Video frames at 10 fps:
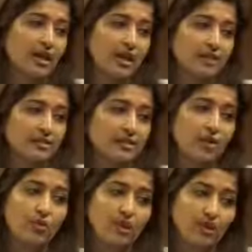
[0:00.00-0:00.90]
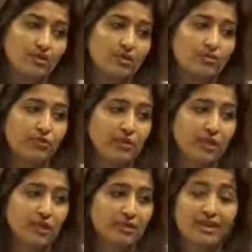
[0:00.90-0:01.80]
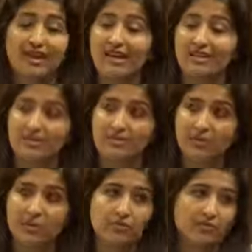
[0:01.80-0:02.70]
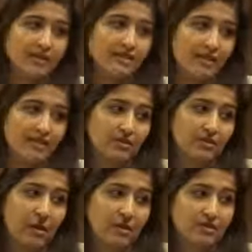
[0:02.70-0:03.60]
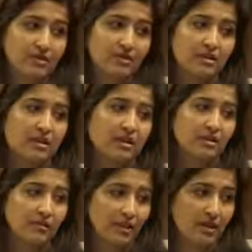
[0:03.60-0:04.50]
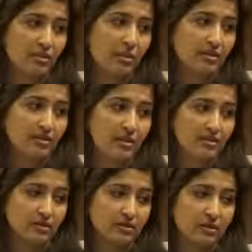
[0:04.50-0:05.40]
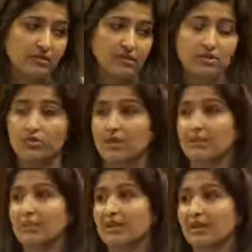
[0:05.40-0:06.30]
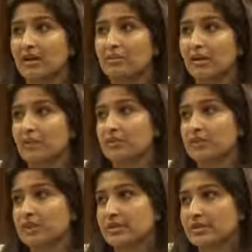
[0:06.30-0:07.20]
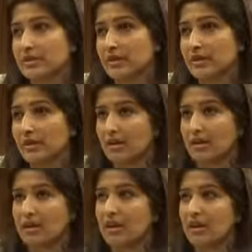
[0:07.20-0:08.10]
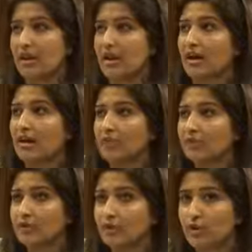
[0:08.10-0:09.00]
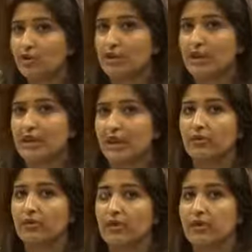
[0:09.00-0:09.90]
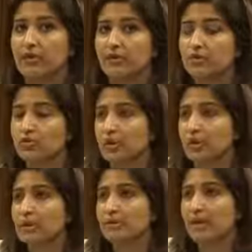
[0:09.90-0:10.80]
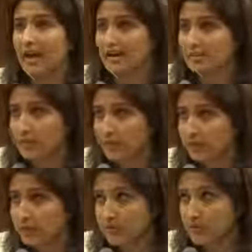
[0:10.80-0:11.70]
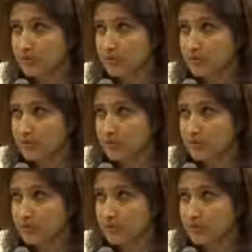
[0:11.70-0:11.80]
And so in 1948, 85% of Palestinians living in what is now the State of Israel became refugees. Even though they carry an Israeli passport,